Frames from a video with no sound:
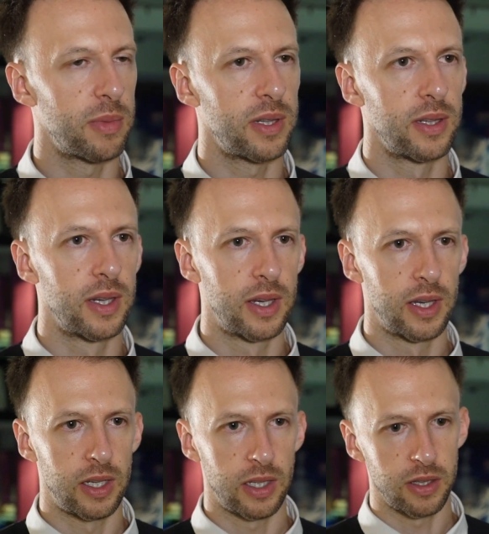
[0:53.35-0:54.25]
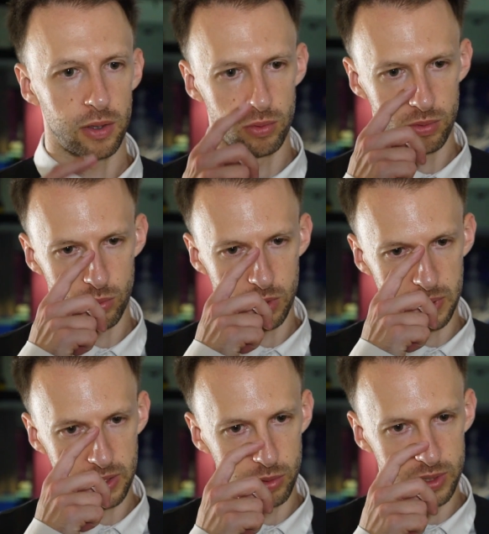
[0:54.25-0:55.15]
And you don't want to
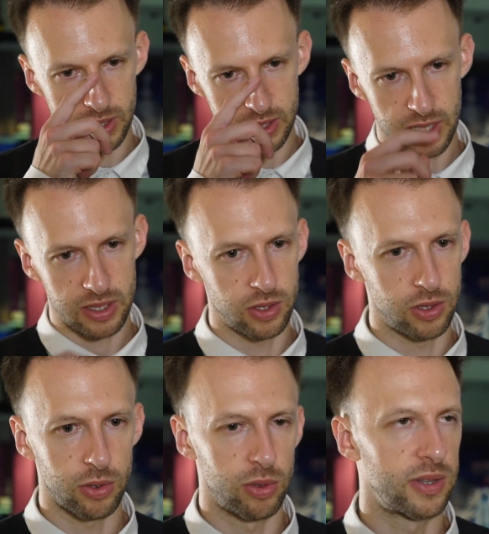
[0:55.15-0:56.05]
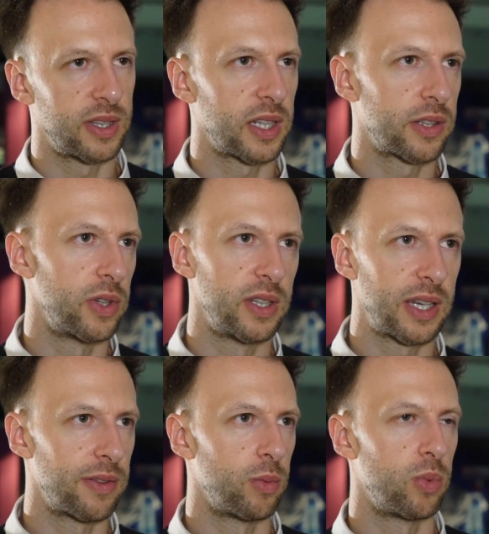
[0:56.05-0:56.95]
be losing the session sort of 6-3,
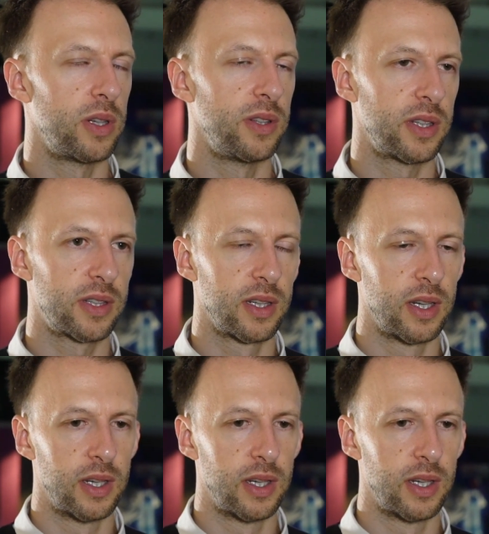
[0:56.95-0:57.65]
7-1, just